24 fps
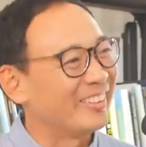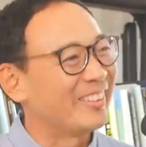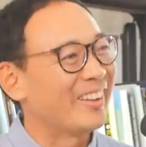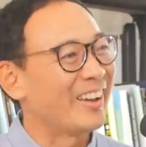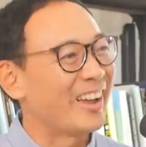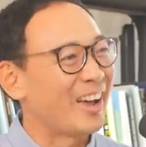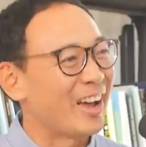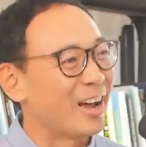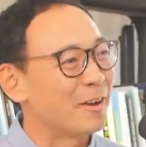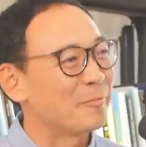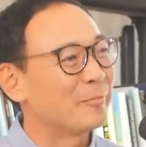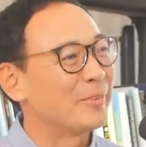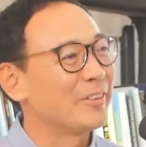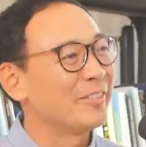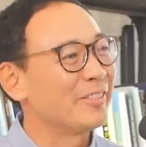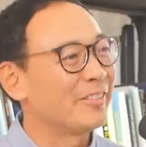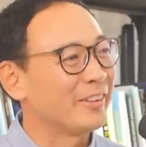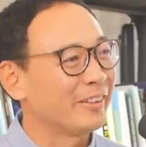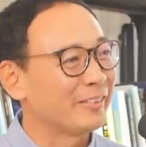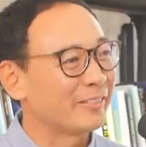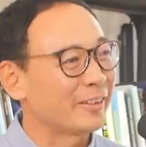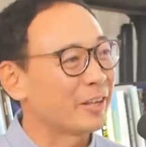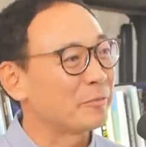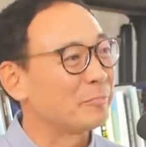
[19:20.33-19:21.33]
that happened.
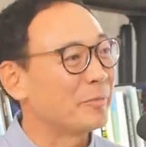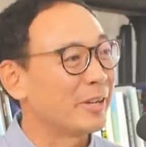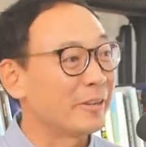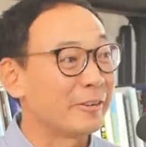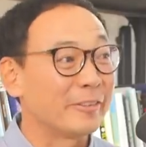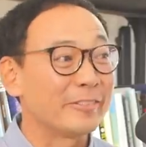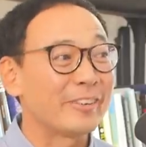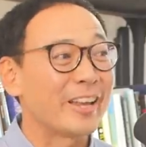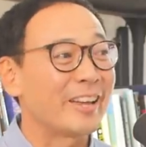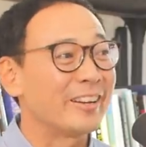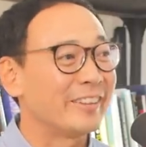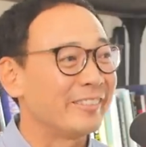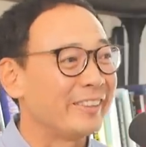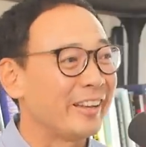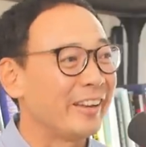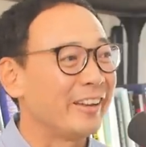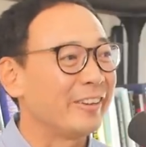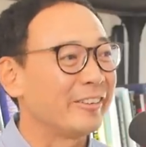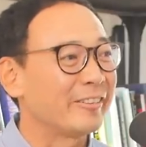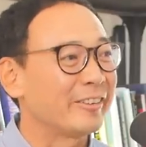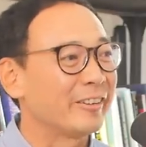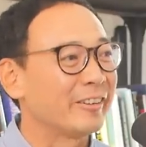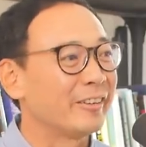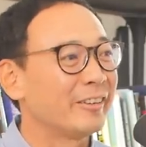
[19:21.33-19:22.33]
Things like better
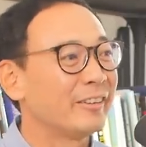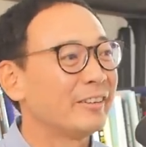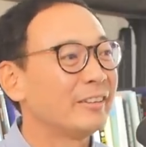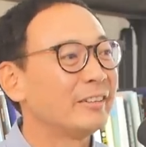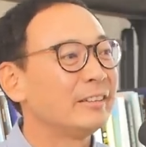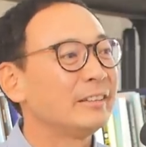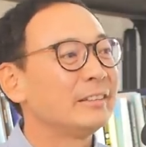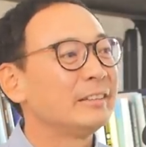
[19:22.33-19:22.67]
sanitation,